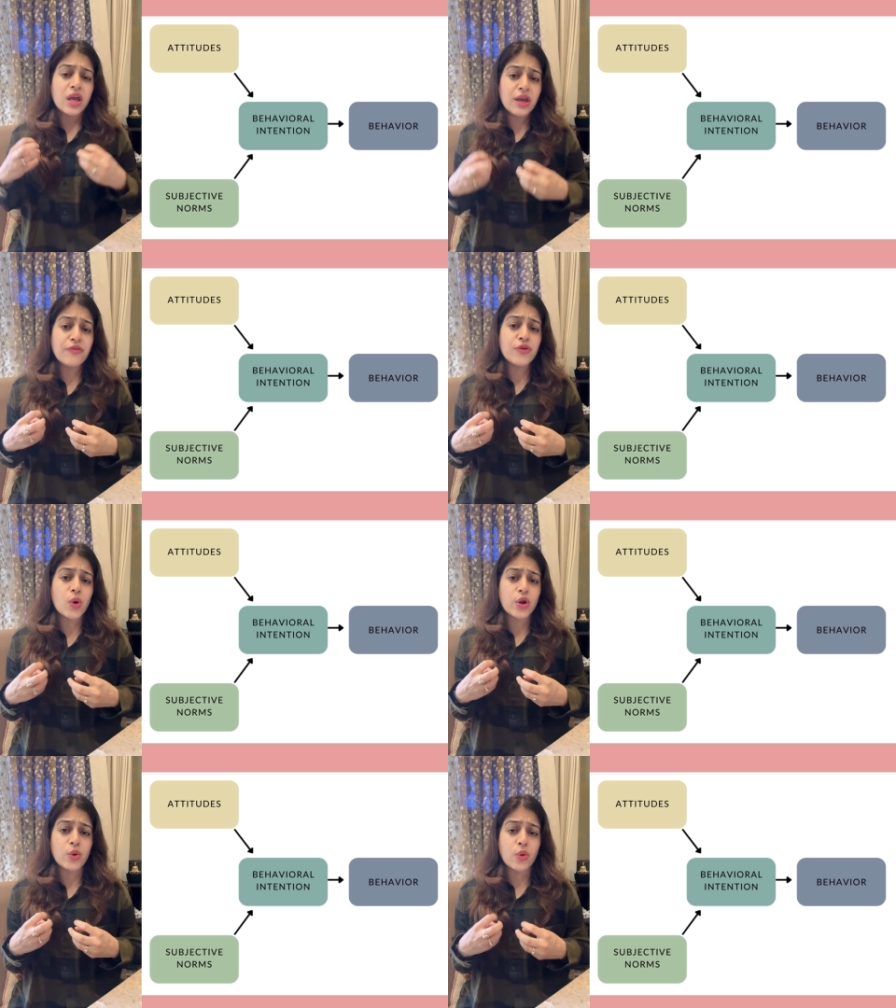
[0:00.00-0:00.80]
If you
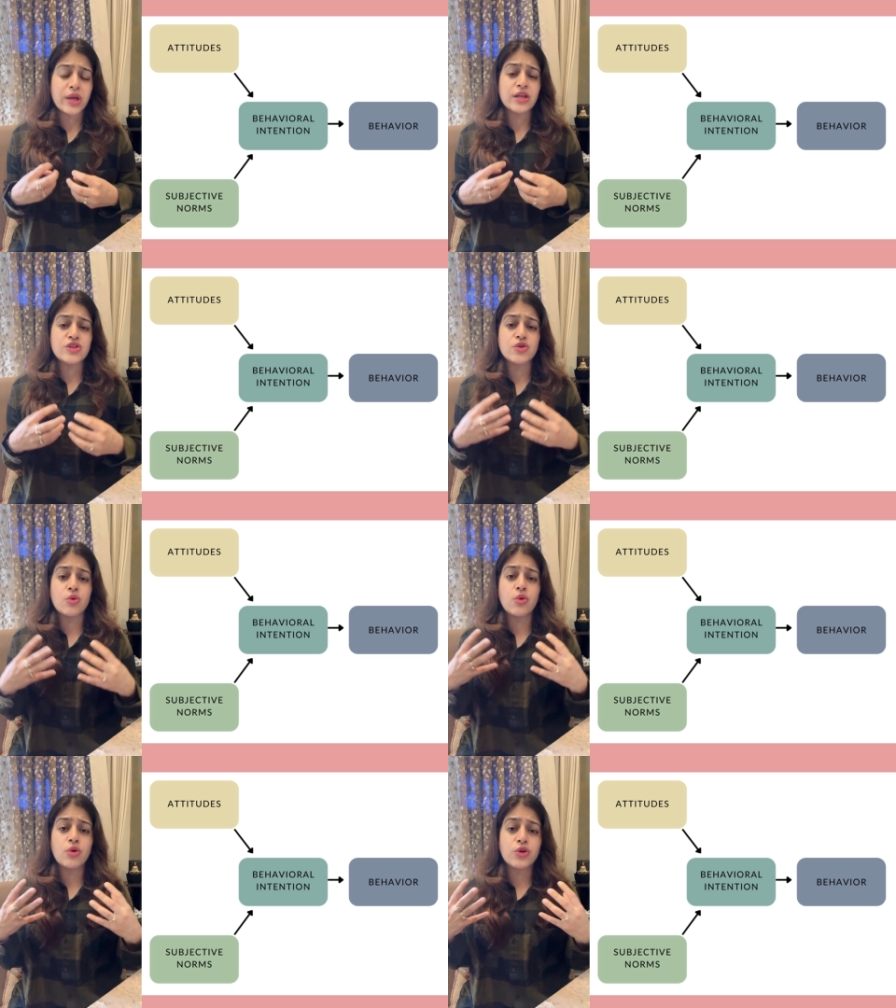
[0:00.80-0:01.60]
are going
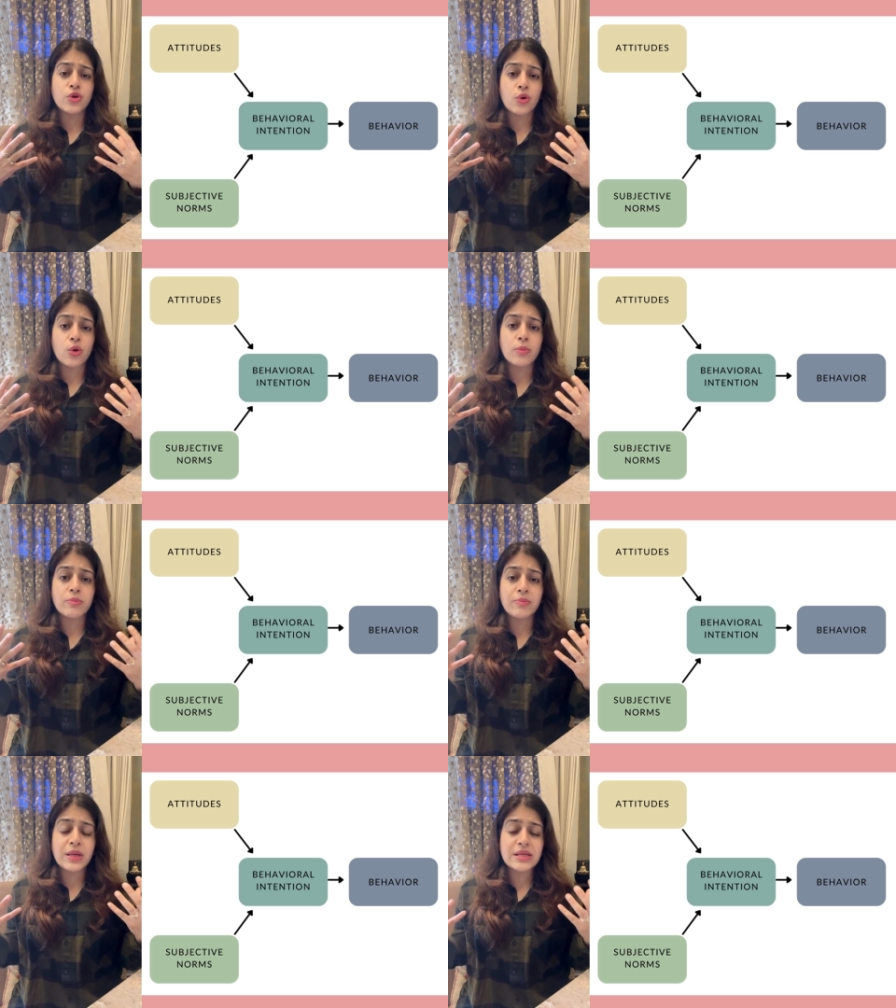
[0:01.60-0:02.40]
to, you know,
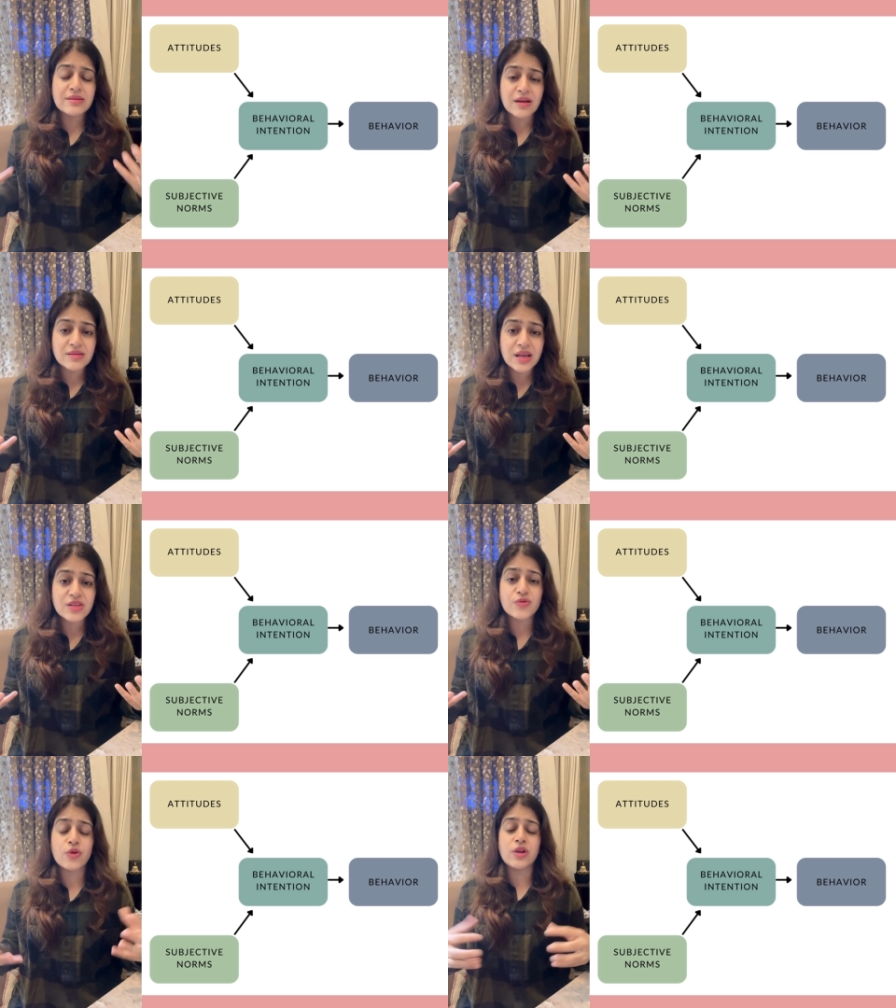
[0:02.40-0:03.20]
be
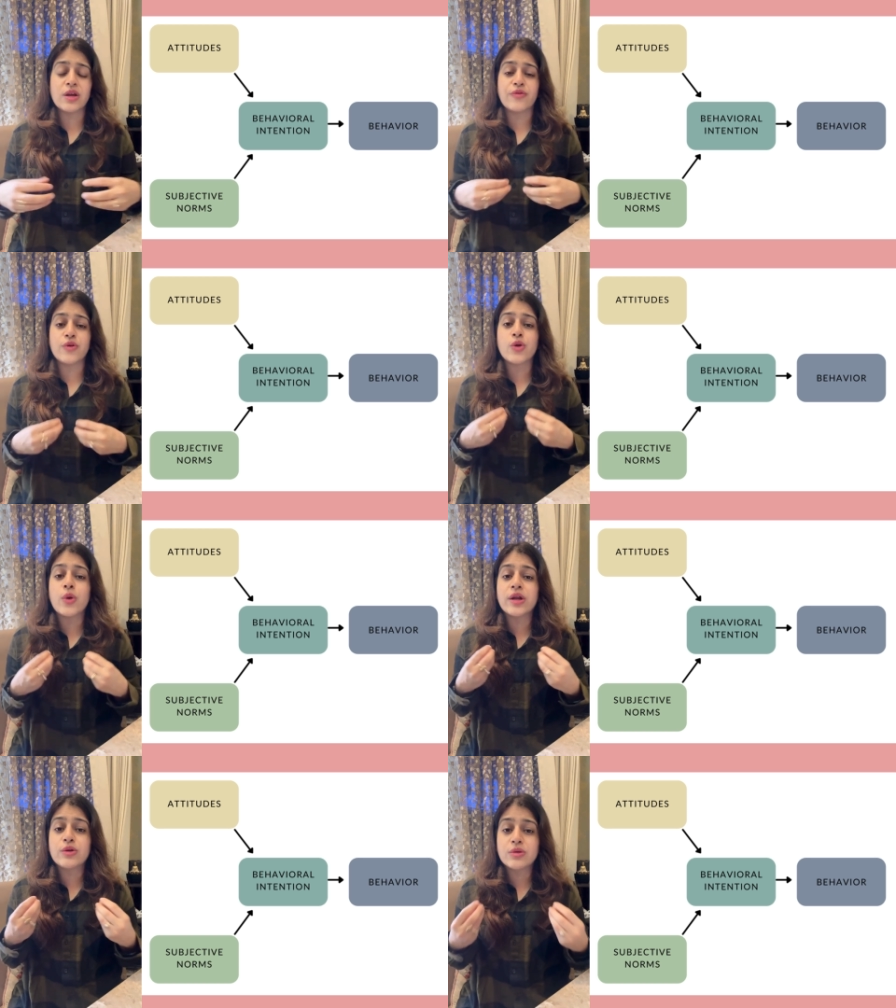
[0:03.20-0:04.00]
successful, if you are
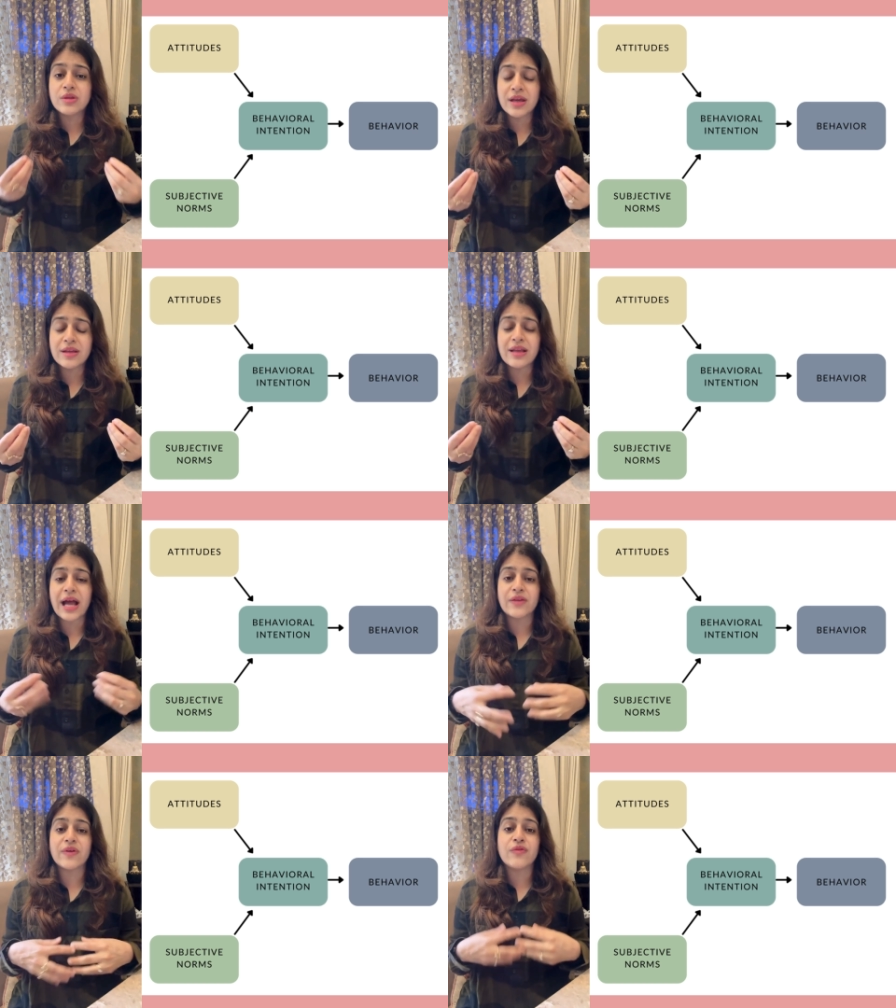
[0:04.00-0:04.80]
going to think
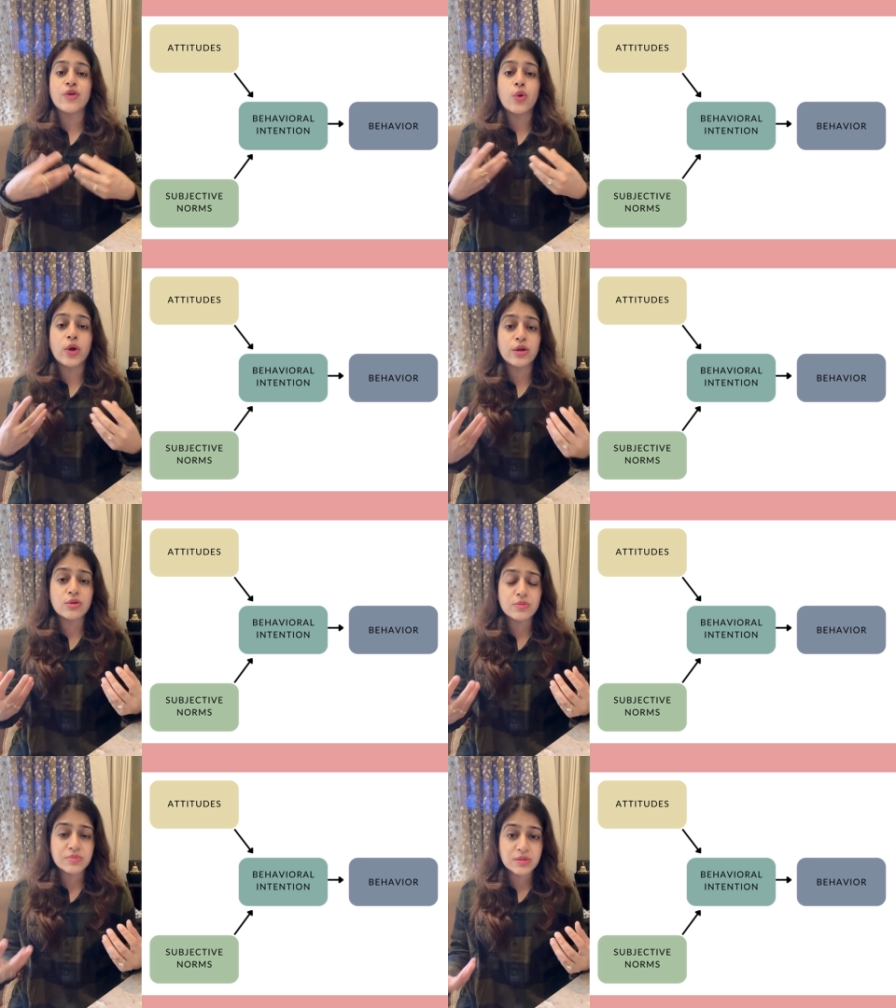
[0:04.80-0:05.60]
that way, if you are going
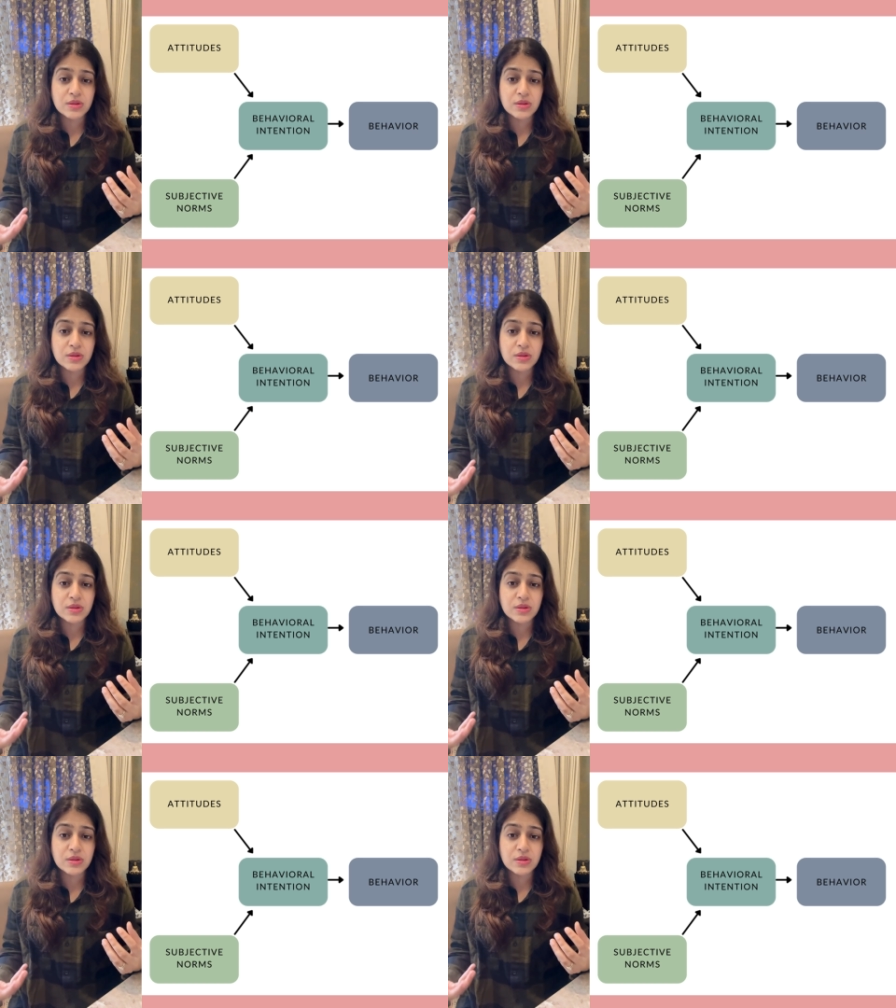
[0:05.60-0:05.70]
to